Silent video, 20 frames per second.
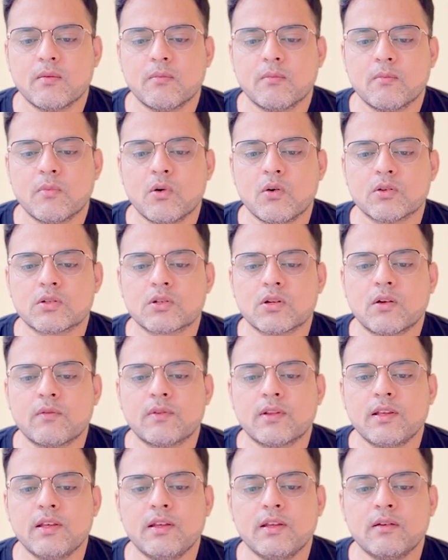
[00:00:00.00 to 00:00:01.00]
Most of
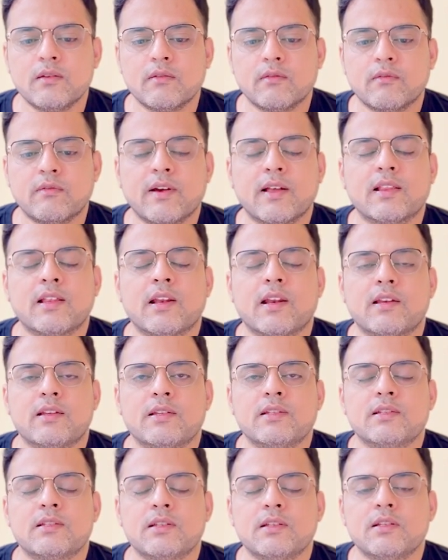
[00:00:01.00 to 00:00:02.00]
the weather
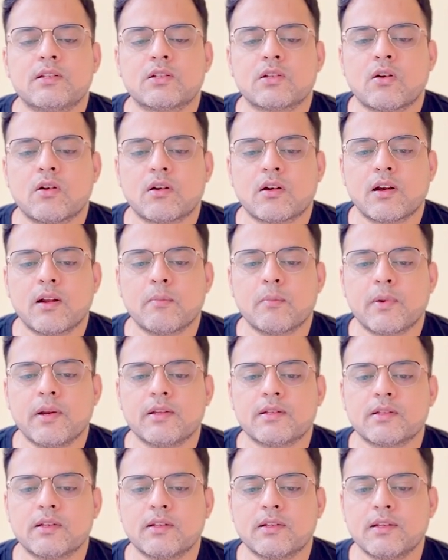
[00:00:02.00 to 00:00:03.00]
agencies or
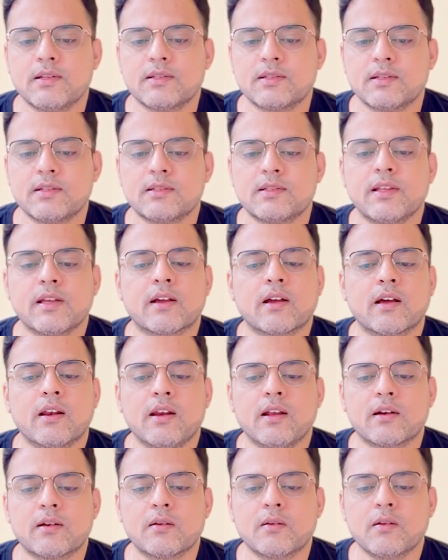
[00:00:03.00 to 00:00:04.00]
temperature agencies, they
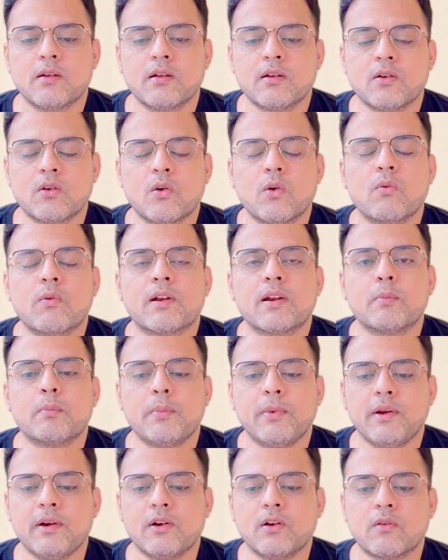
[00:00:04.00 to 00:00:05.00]
collect over a
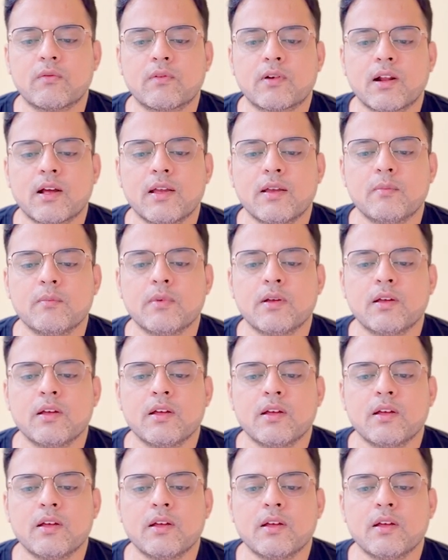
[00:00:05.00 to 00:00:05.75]
period of time